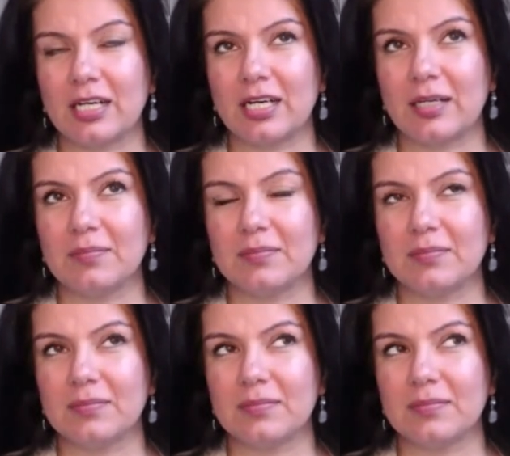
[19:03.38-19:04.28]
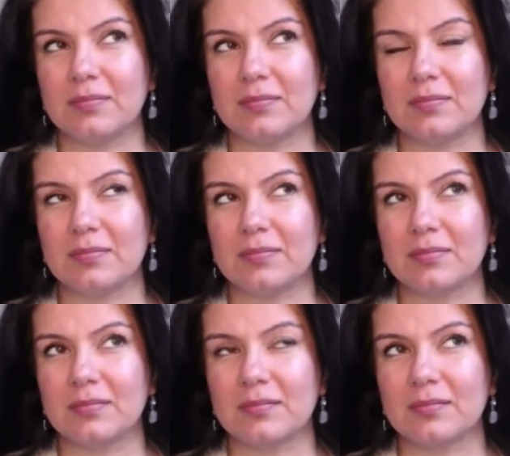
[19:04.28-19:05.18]

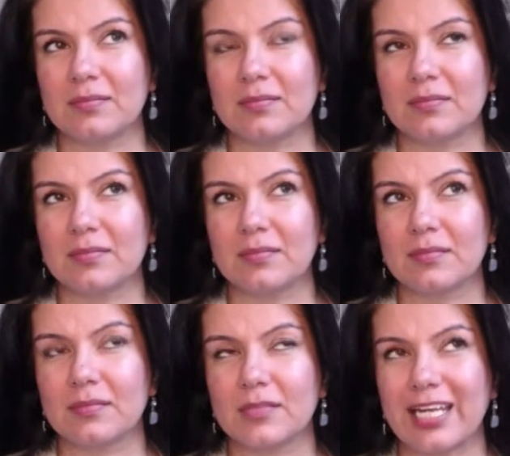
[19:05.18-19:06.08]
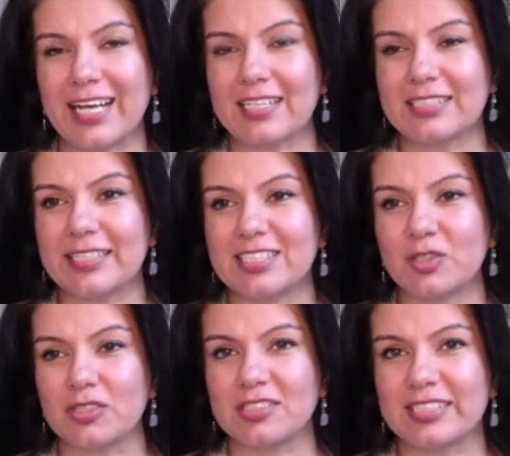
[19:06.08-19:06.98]
like I said, it's
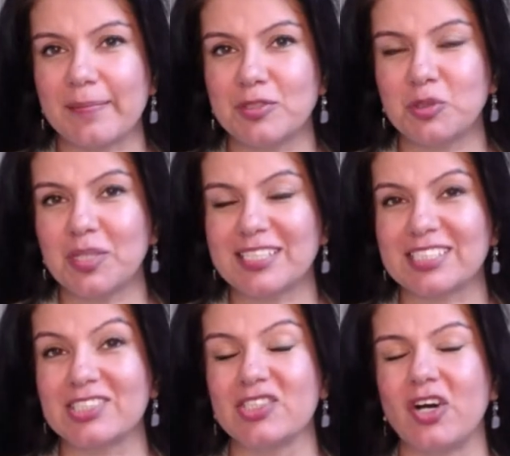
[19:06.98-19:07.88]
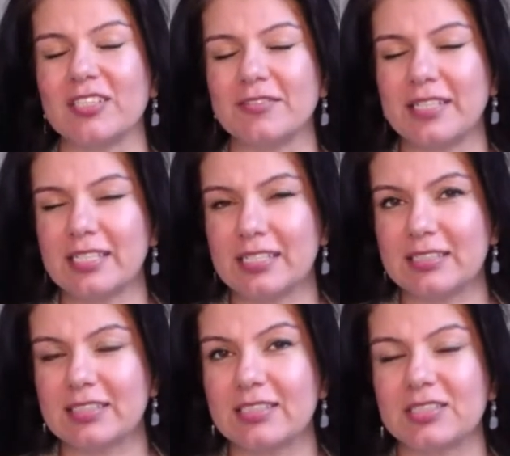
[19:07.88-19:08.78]
conceptual. It's not very
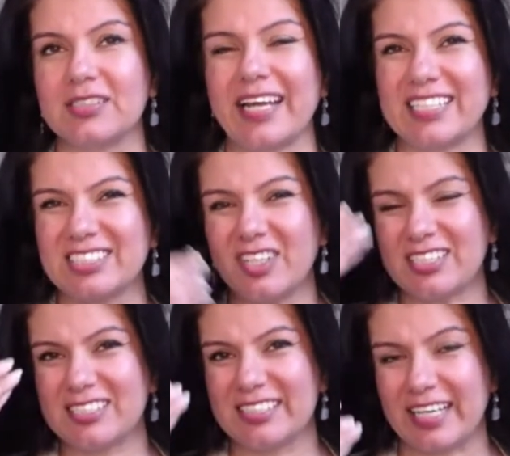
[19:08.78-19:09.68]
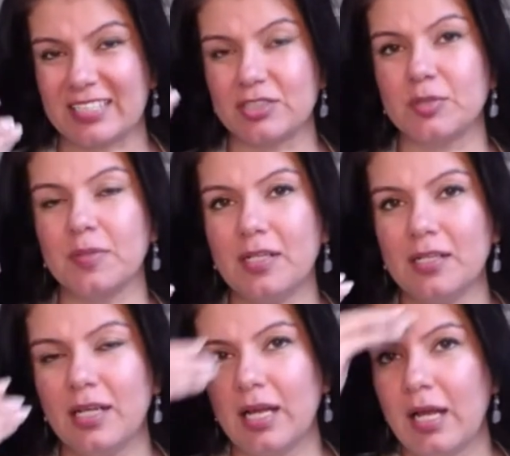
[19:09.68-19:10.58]
easy. Like, it's not
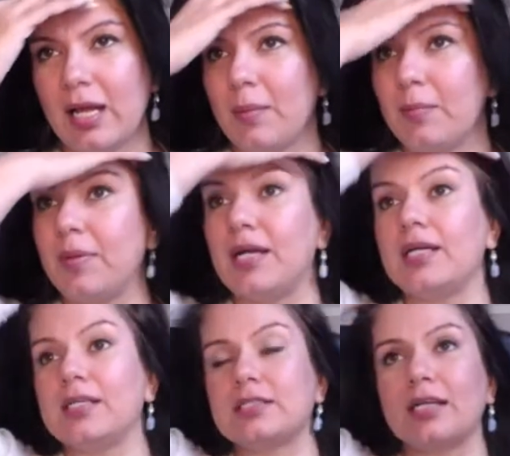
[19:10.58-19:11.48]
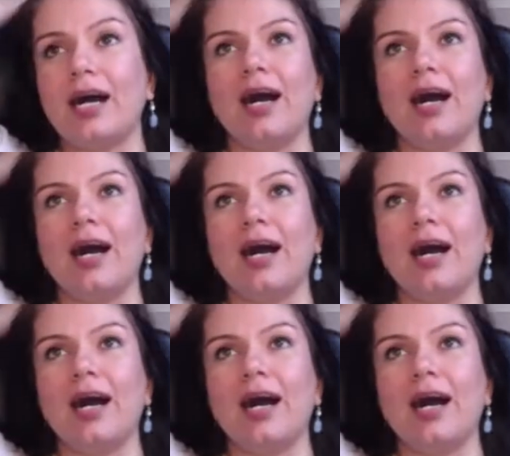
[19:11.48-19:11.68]
tangible. But